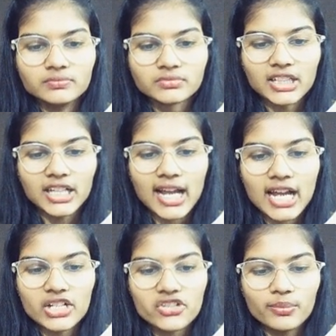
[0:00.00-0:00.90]
the
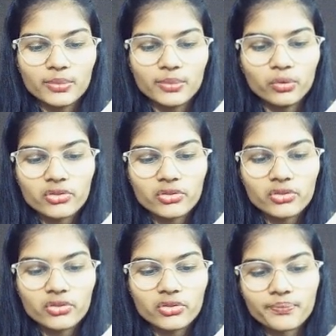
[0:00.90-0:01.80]
attributes
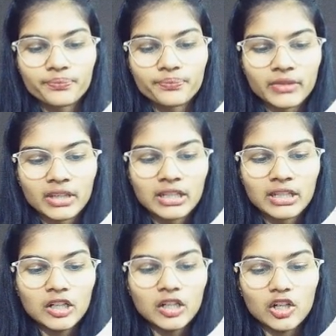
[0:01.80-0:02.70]

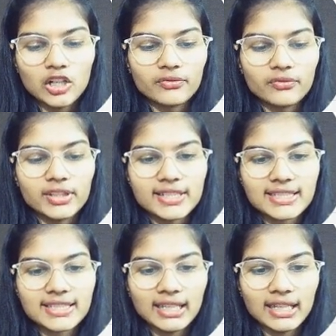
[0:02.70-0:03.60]
of
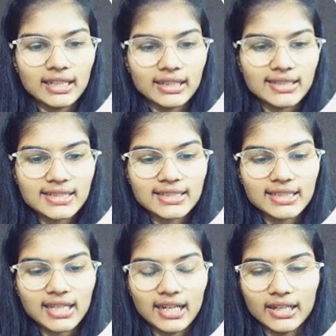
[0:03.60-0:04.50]
this class
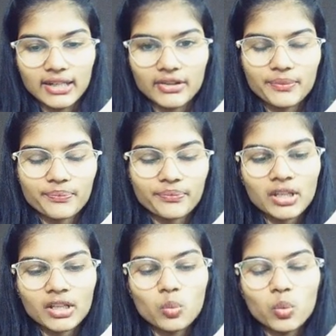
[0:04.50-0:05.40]
are,
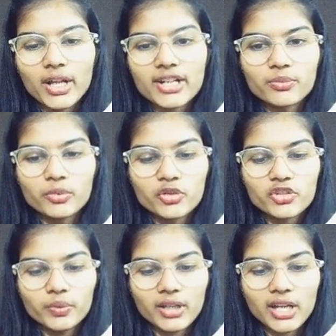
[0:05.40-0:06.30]
what
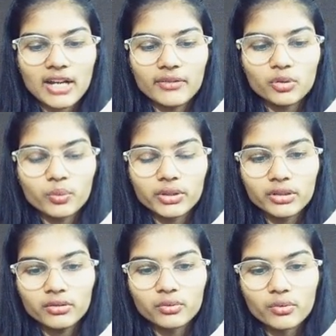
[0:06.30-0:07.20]
attributes we have in over
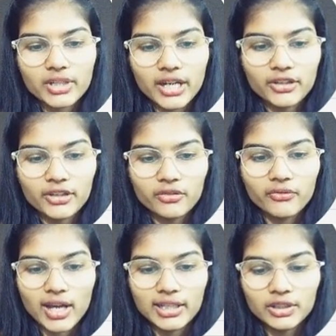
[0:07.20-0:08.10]
here, those are your
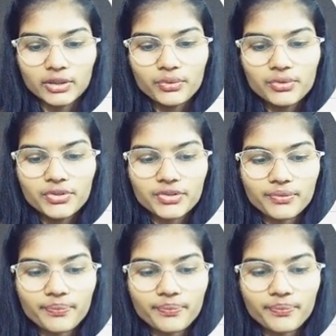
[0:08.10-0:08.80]
values,